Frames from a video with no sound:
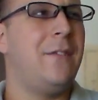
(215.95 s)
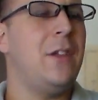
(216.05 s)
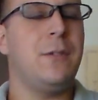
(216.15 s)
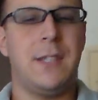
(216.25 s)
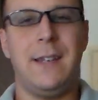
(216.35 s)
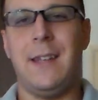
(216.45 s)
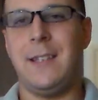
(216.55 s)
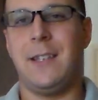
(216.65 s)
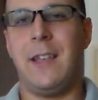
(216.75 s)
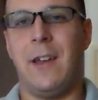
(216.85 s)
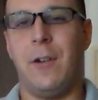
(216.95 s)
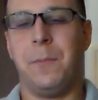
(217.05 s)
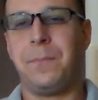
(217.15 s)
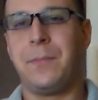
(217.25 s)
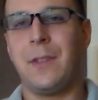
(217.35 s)
a few Sundays
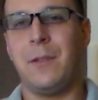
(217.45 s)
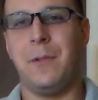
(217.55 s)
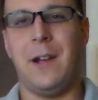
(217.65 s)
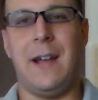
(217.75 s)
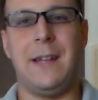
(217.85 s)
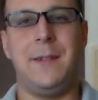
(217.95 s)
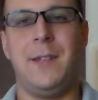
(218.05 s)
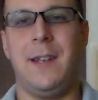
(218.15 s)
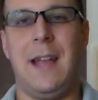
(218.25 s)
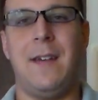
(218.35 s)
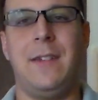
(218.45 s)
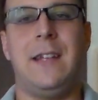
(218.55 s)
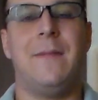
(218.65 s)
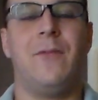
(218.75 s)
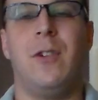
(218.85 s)
ago where I didn't have
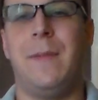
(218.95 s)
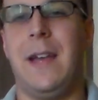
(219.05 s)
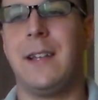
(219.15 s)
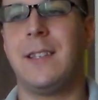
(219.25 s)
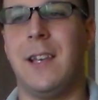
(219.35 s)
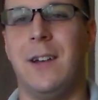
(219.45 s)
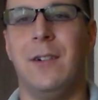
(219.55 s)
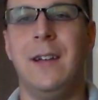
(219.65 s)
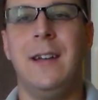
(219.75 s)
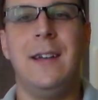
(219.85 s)
any M4 mags, so